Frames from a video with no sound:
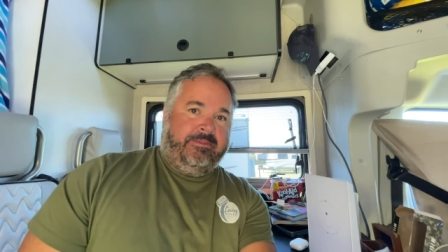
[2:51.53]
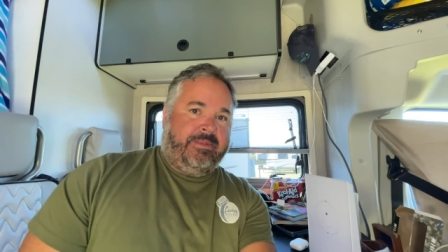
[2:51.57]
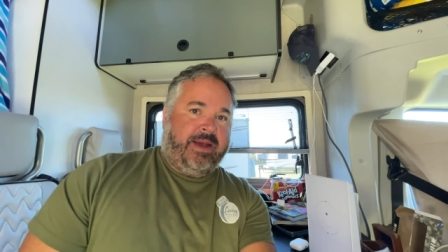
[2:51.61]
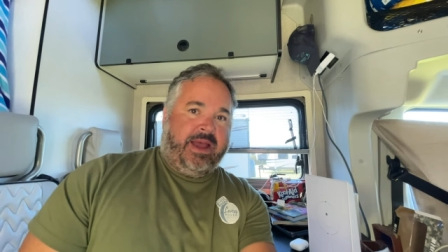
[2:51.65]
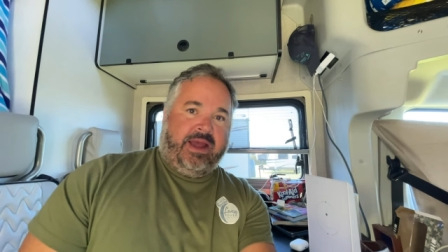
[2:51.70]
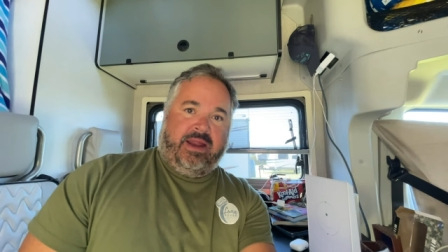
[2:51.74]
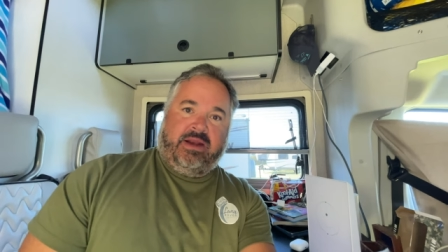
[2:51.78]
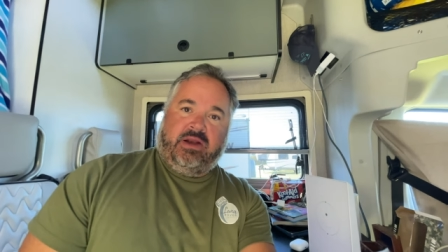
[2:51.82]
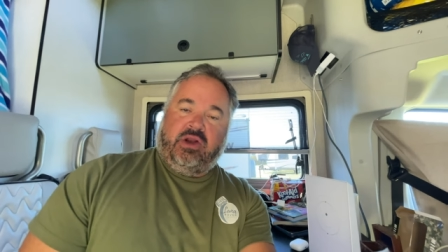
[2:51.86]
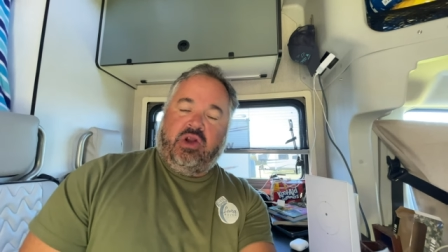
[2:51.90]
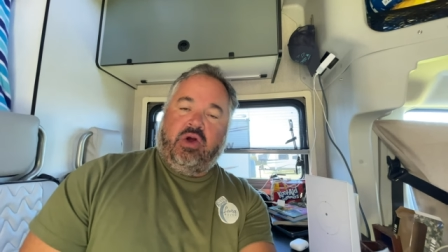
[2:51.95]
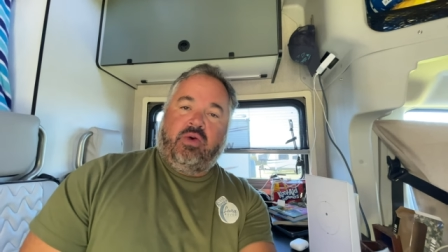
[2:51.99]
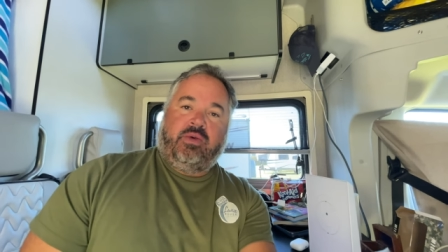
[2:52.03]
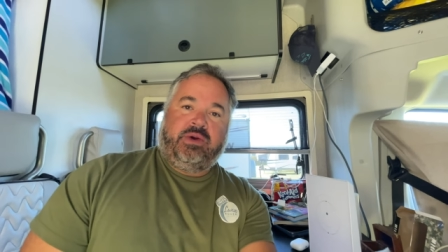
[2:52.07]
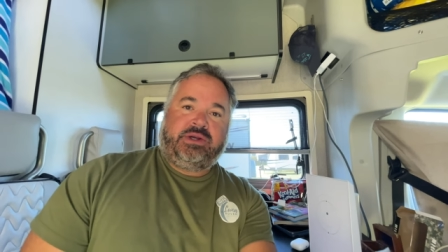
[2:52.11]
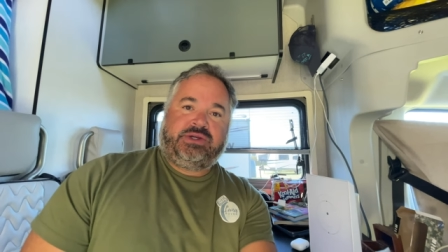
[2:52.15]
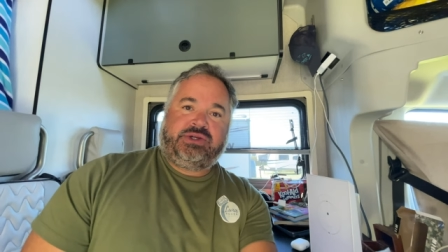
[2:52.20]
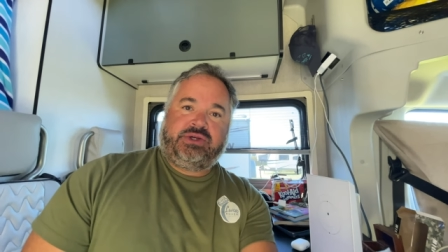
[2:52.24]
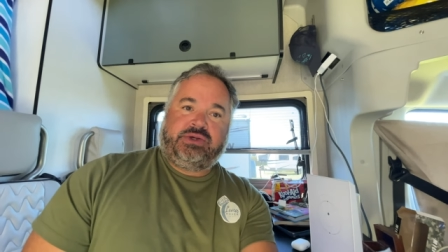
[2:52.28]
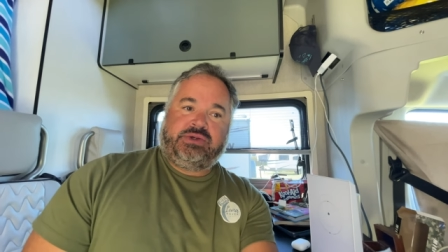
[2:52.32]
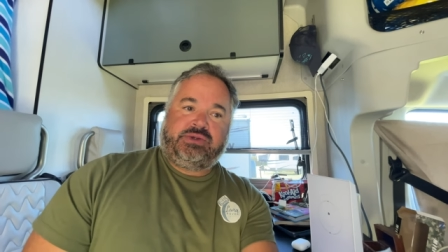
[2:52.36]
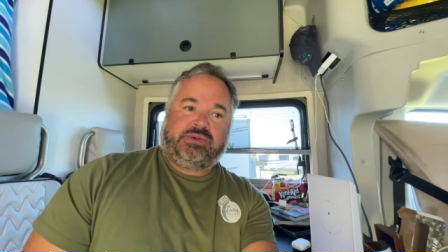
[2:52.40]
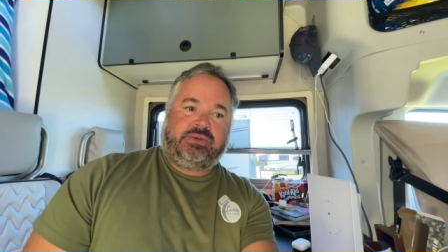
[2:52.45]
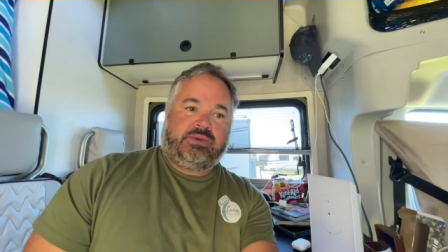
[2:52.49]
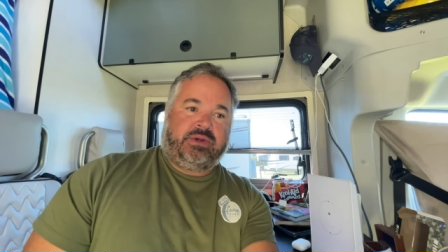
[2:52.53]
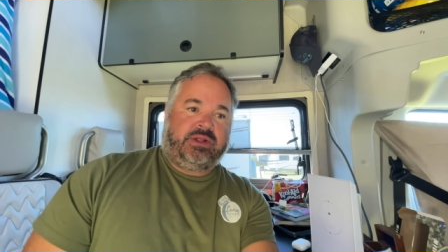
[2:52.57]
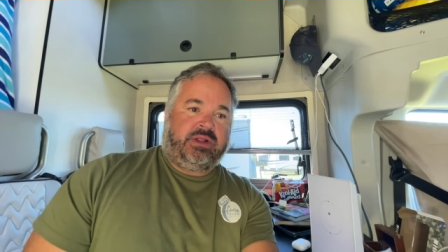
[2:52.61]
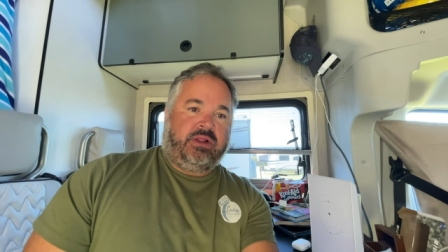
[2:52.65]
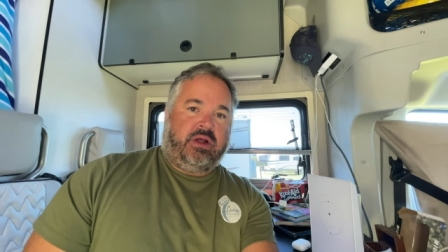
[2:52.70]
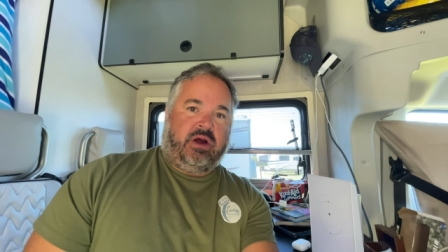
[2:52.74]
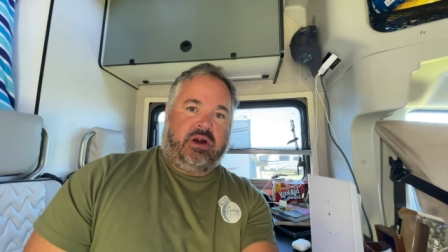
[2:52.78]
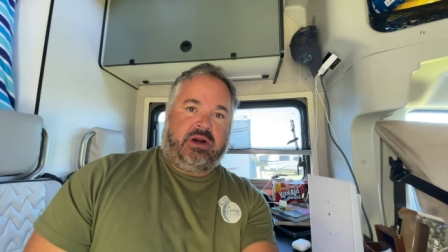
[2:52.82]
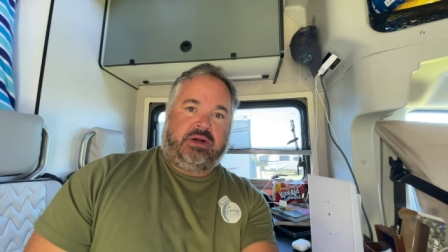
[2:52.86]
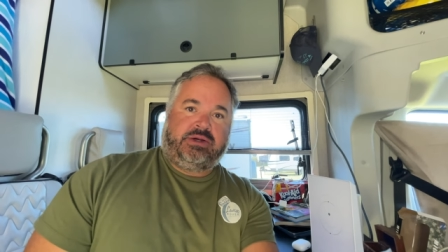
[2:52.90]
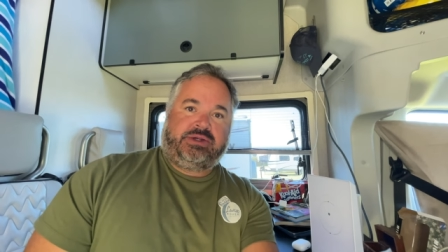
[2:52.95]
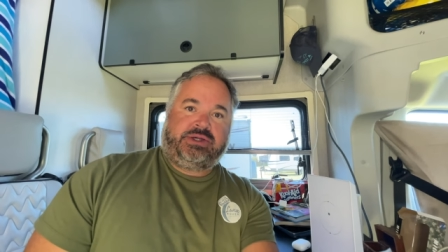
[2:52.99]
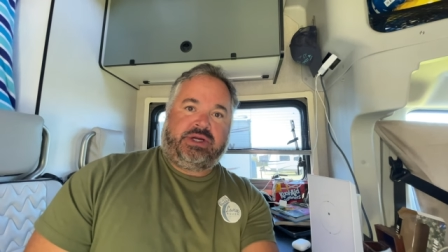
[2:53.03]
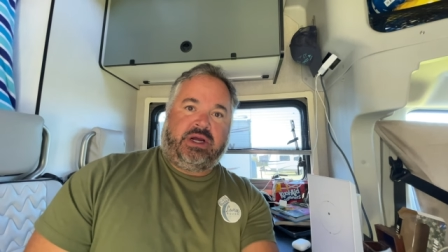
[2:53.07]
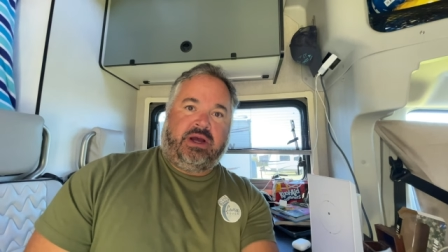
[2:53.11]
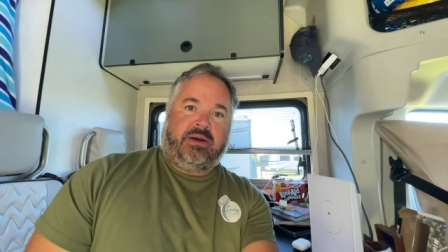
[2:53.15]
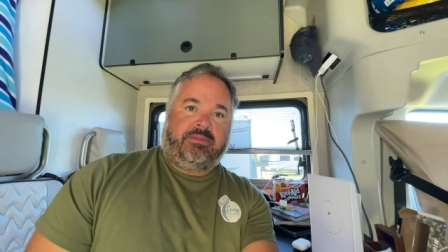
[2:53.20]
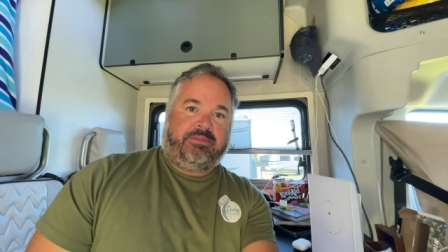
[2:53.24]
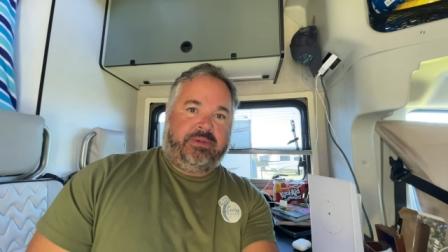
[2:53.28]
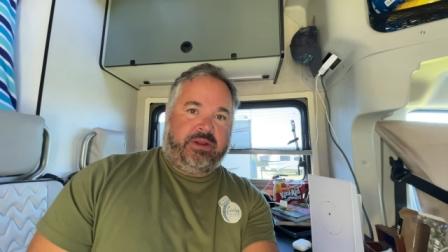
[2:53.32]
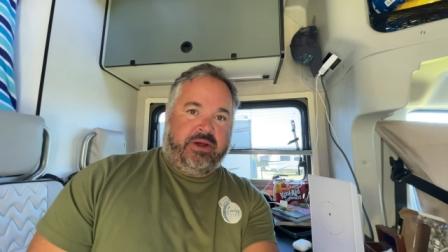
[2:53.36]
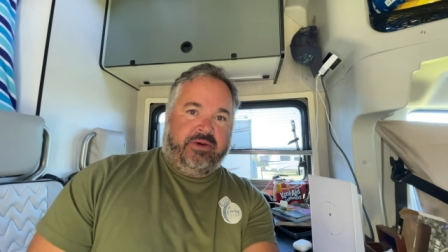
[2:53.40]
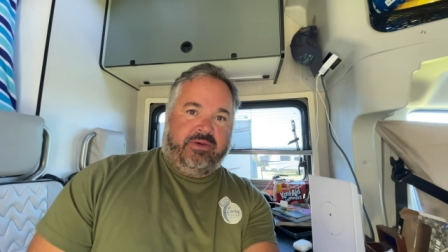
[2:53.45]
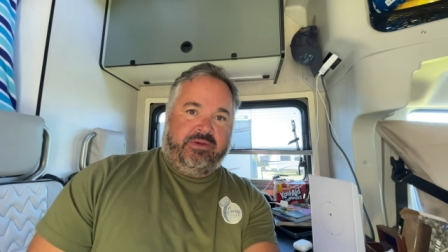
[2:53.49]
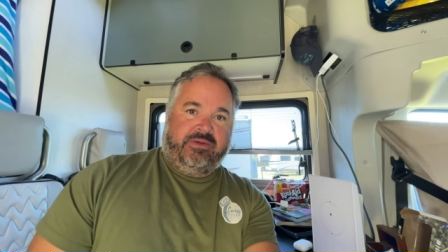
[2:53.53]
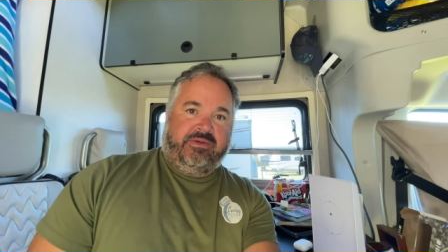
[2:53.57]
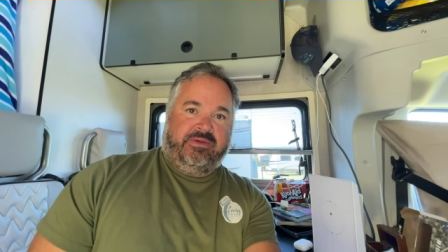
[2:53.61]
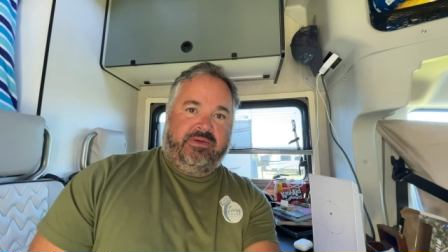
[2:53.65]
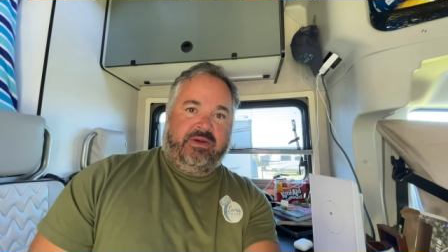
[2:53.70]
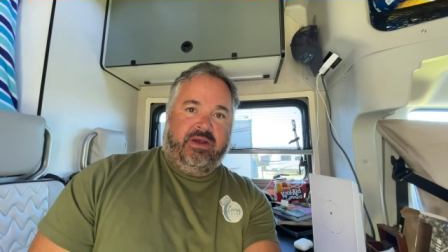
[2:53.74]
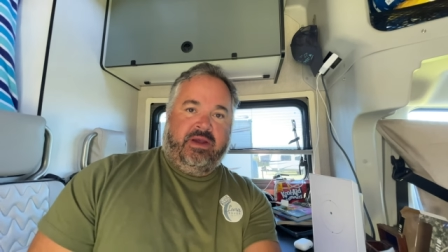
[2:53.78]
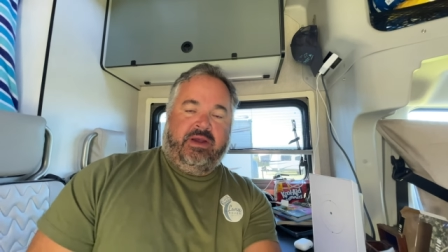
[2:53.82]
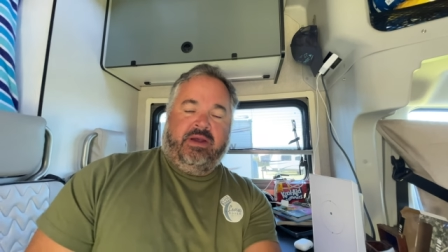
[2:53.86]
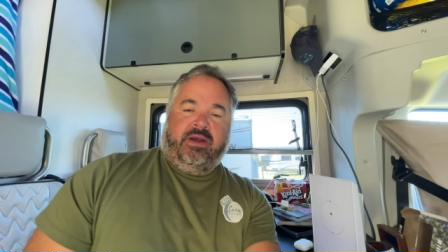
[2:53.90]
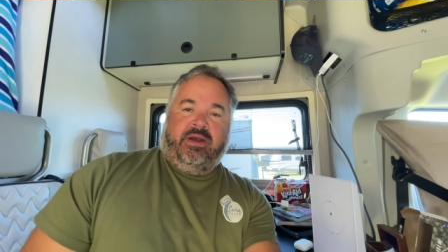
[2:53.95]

had no issues with large uploads.